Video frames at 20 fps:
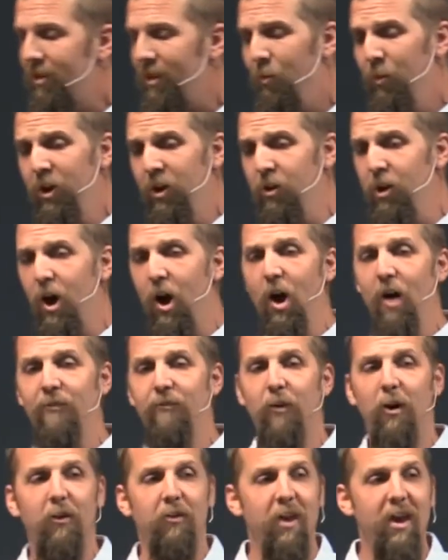We don't know how
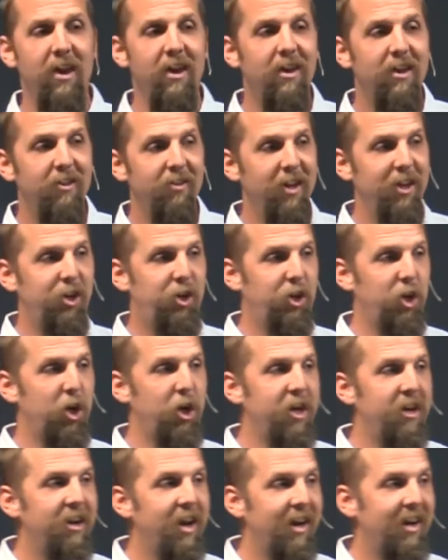far they, they
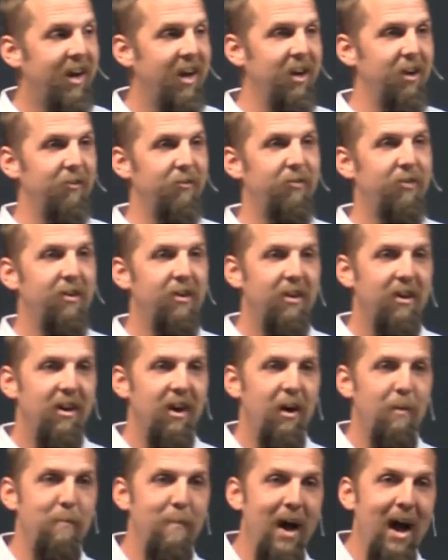journeyed. I kind of
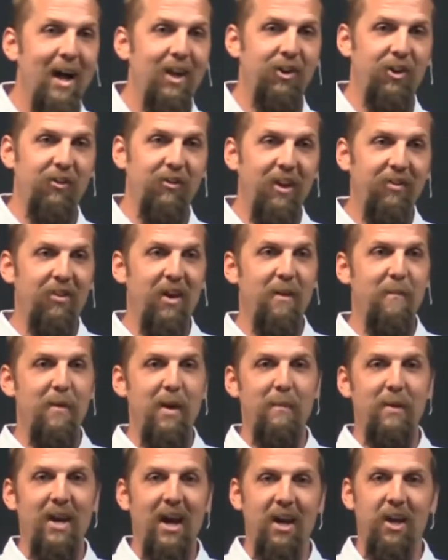imagine that they
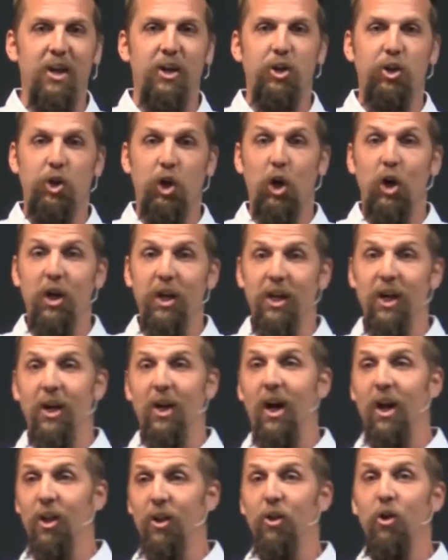maybe had to journey a,
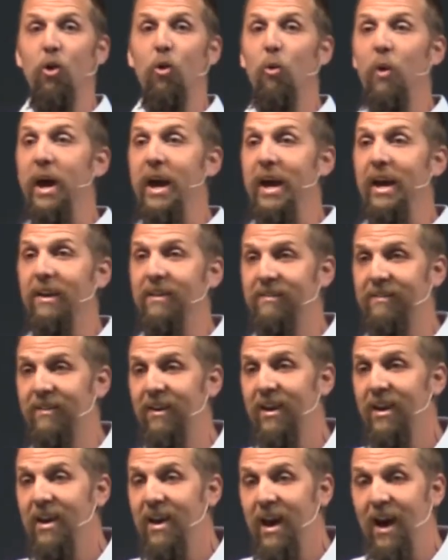a little ways
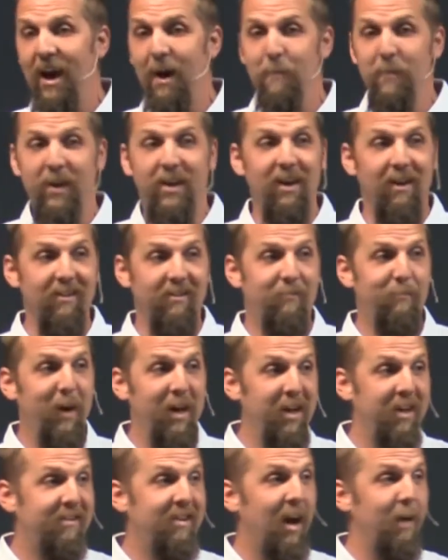uh, because by
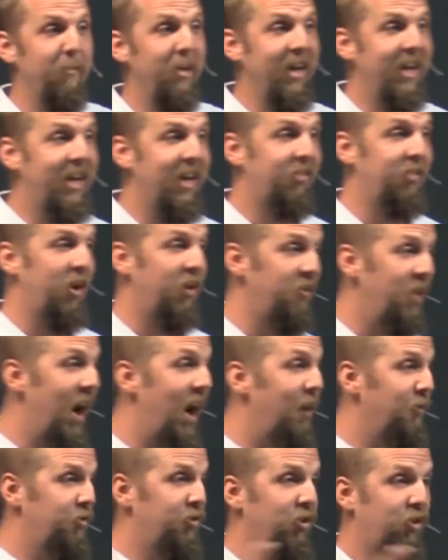the time they get there, the
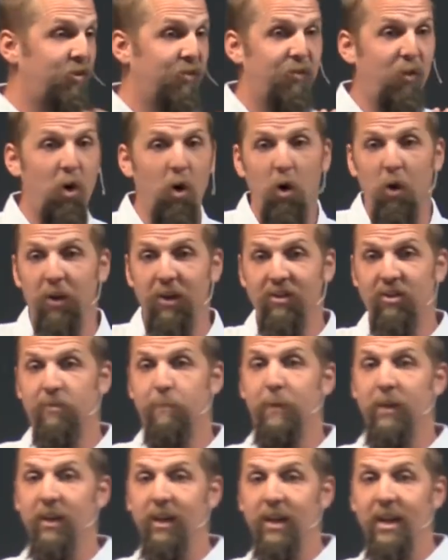house is full and
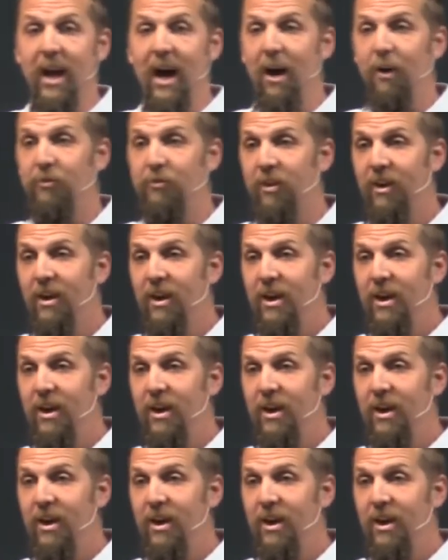spilling out.